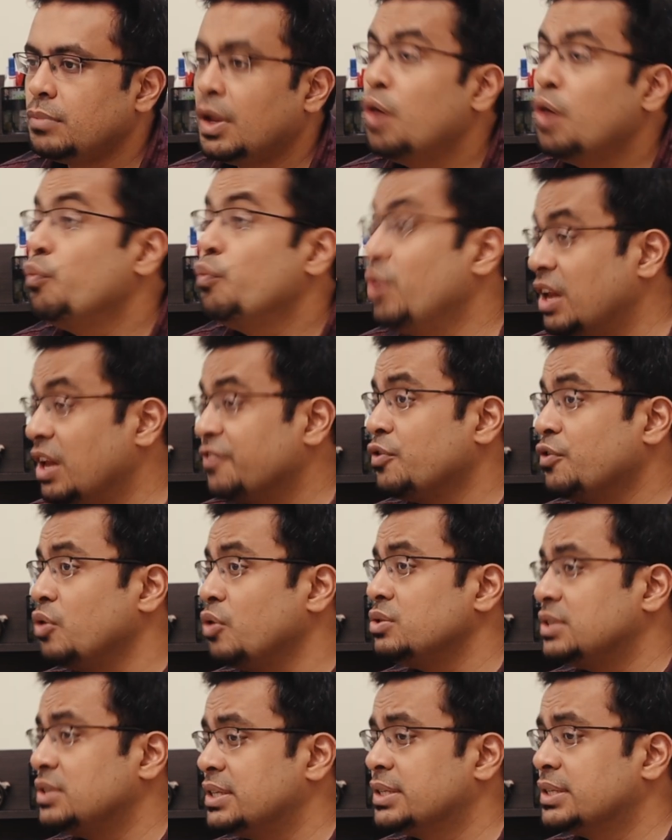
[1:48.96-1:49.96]
We'll of course
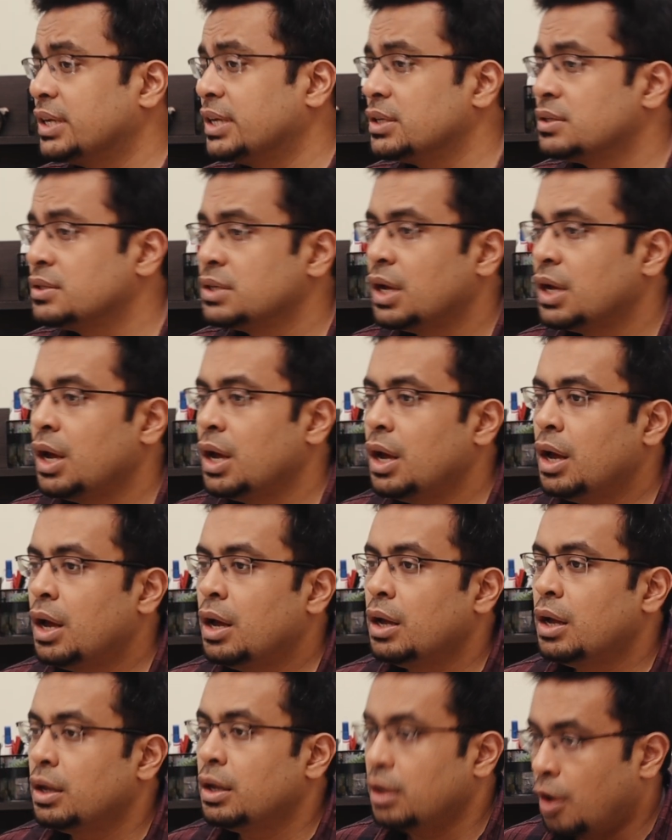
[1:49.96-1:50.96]
discuss
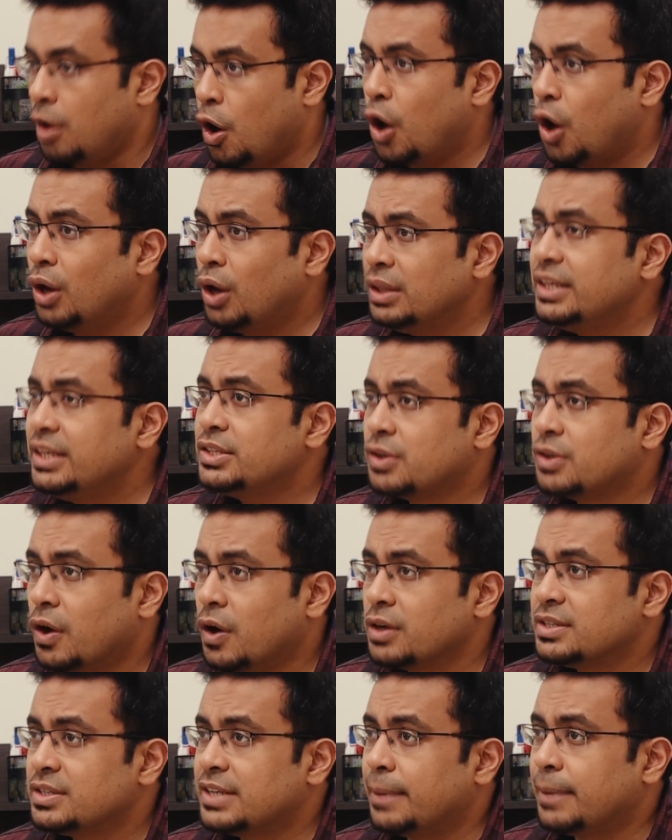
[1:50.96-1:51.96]
all these
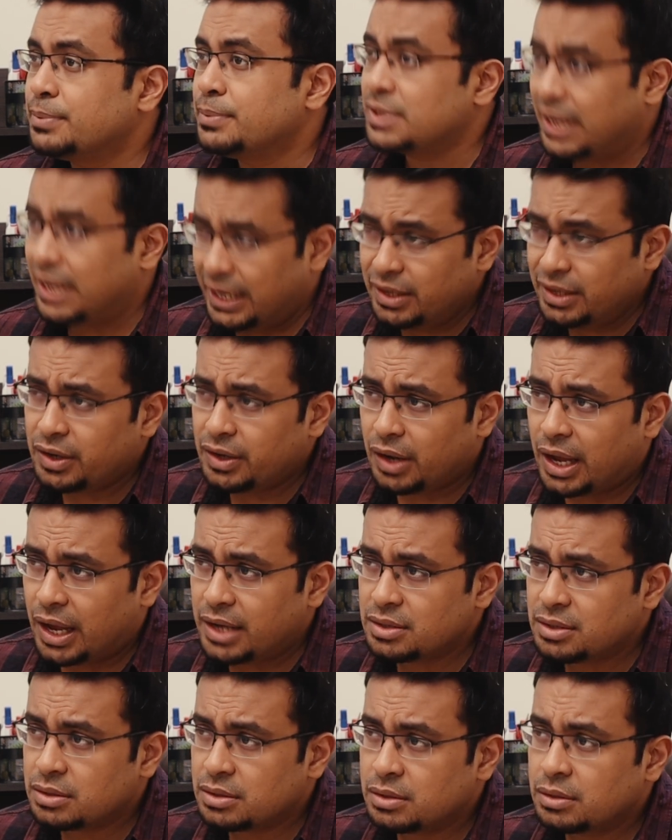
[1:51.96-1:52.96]
concepts in
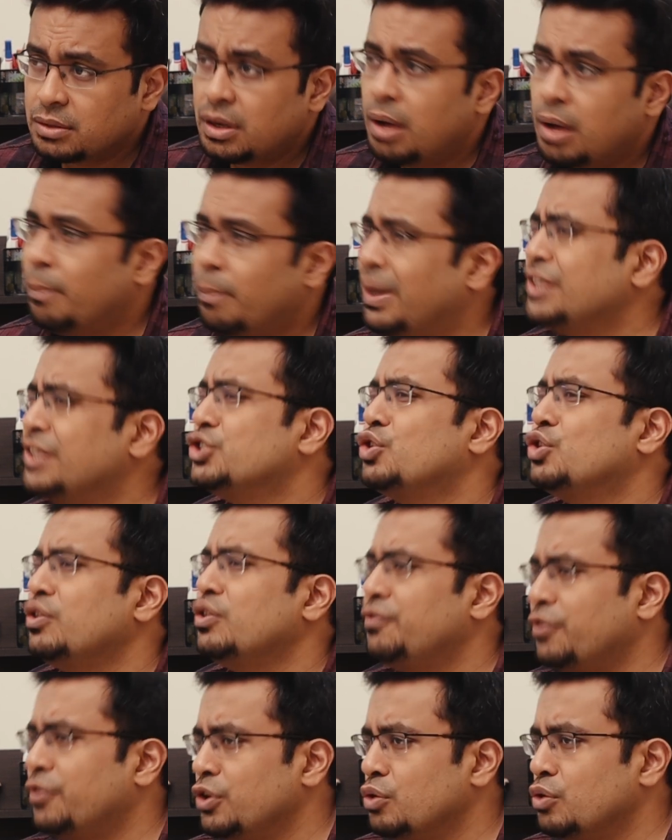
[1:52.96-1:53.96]
class, but it's good
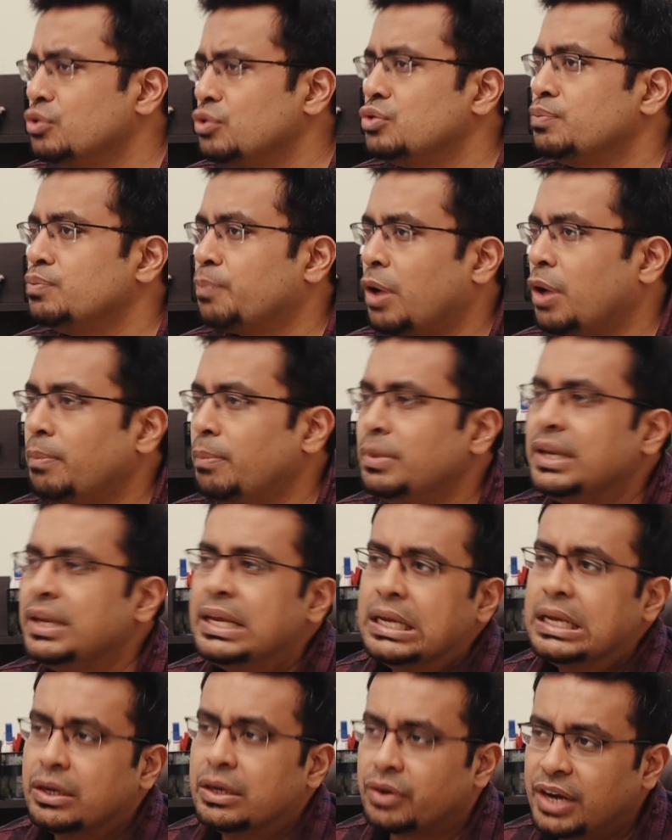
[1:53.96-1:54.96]
for you to
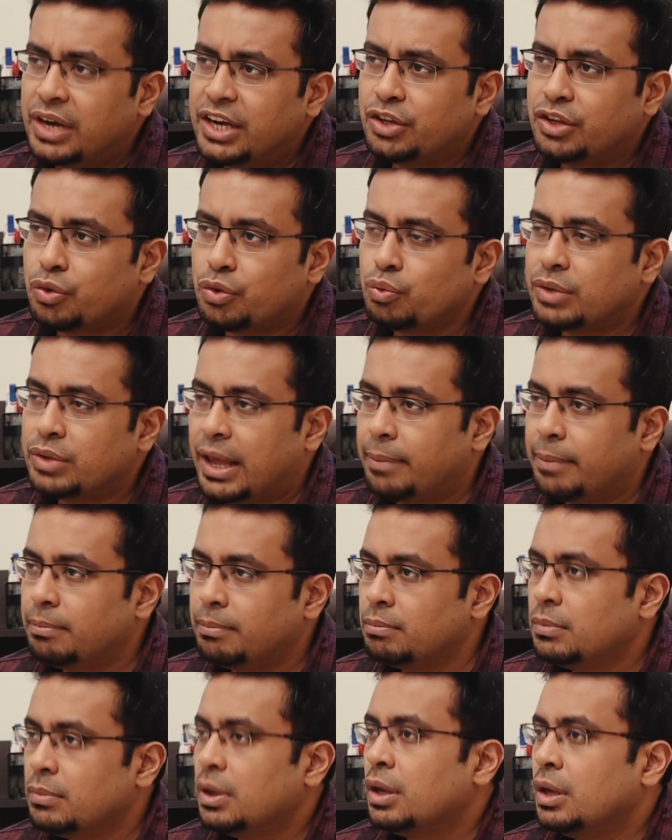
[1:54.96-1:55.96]
probably read through them
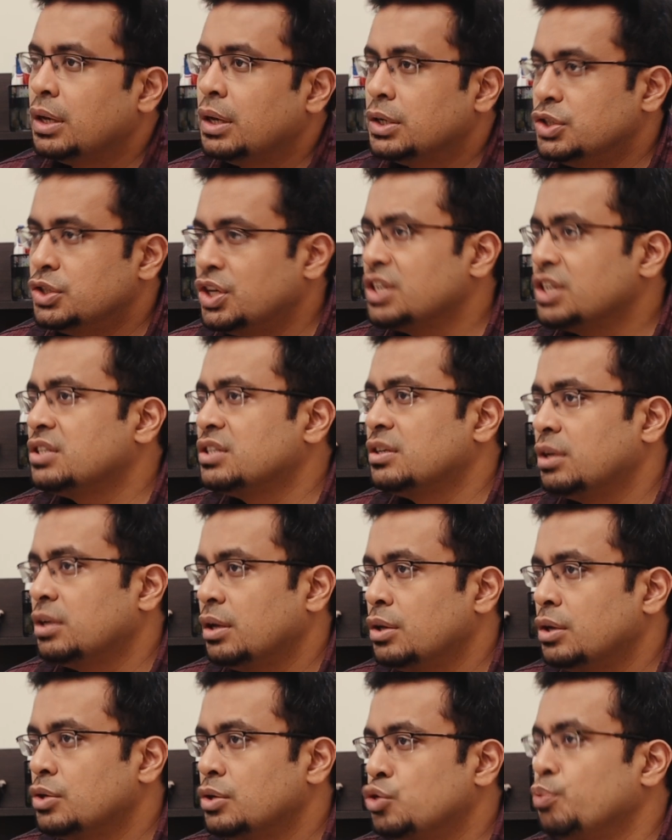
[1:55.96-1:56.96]
just
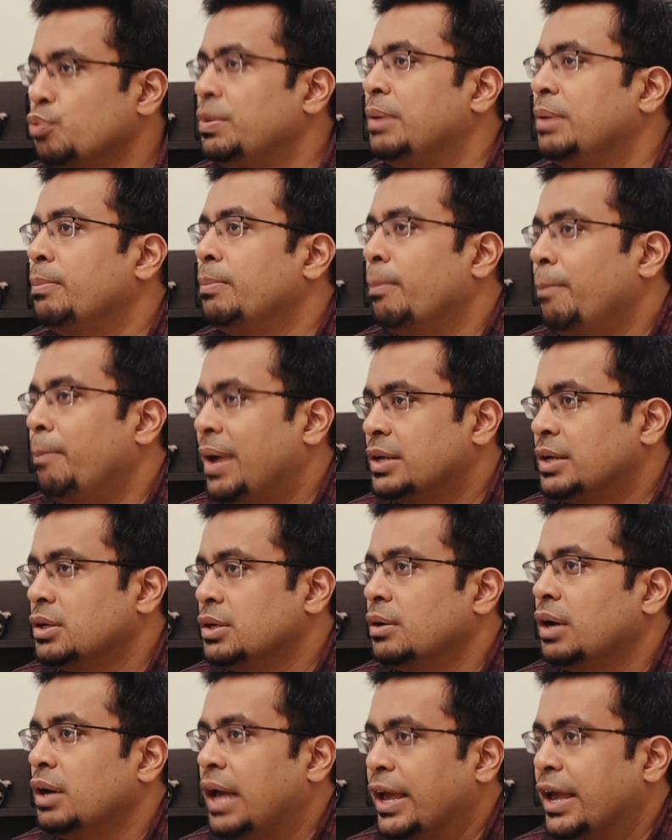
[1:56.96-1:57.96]
to be
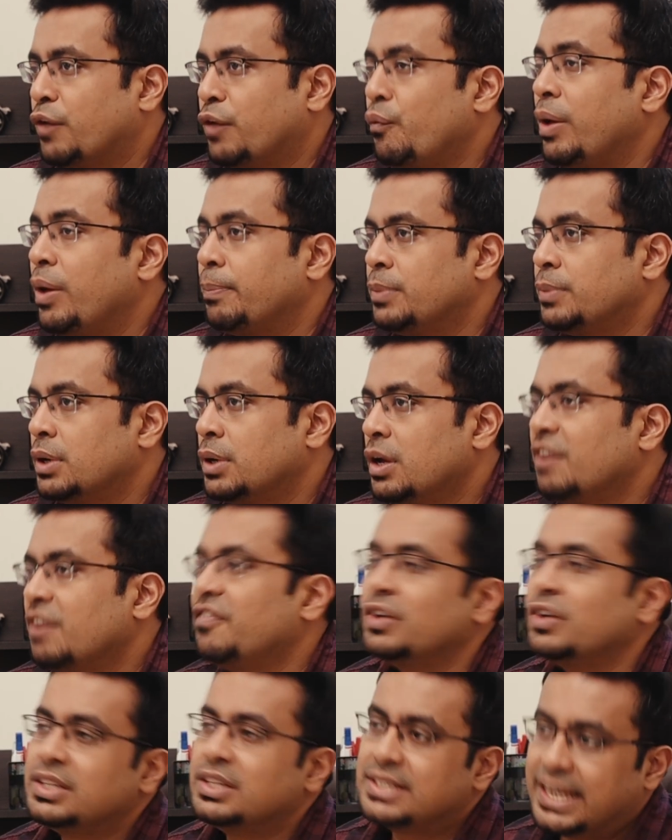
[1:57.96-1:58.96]
better equipped
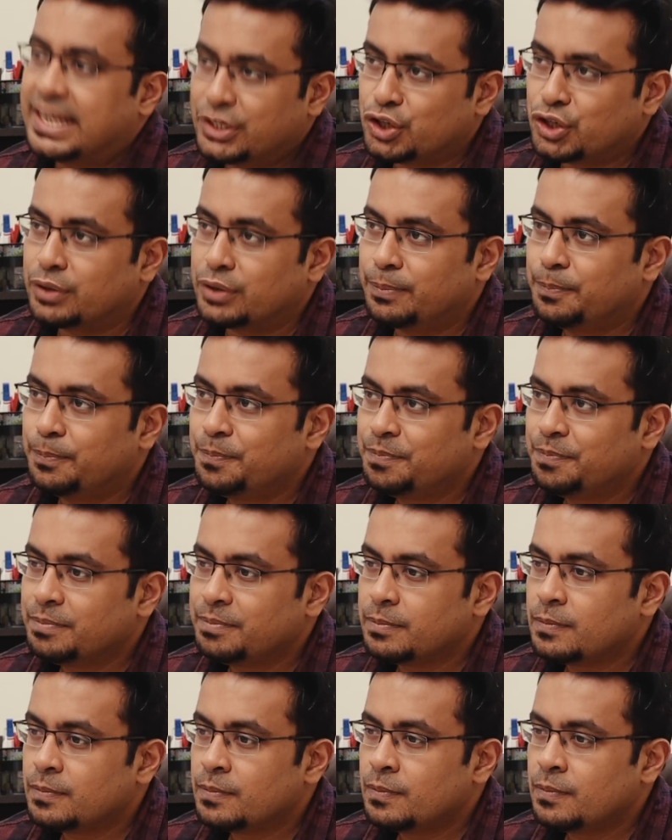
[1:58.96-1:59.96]
for the session.
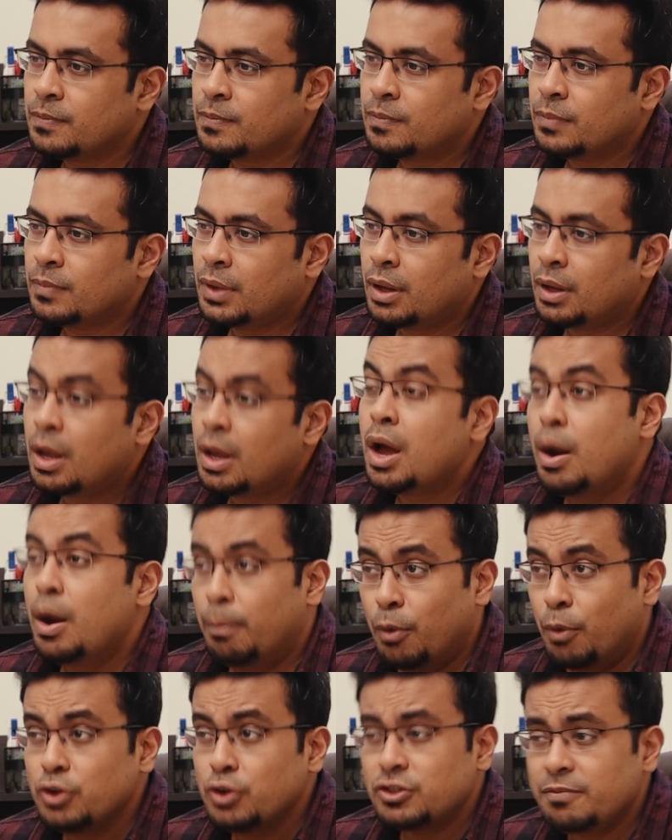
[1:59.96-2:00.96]

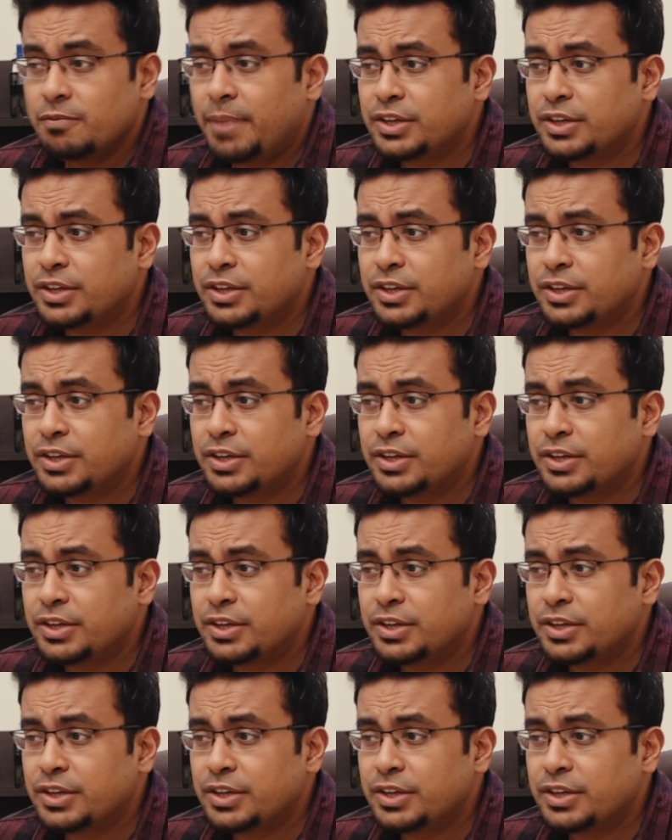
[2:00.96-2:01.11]
Most of my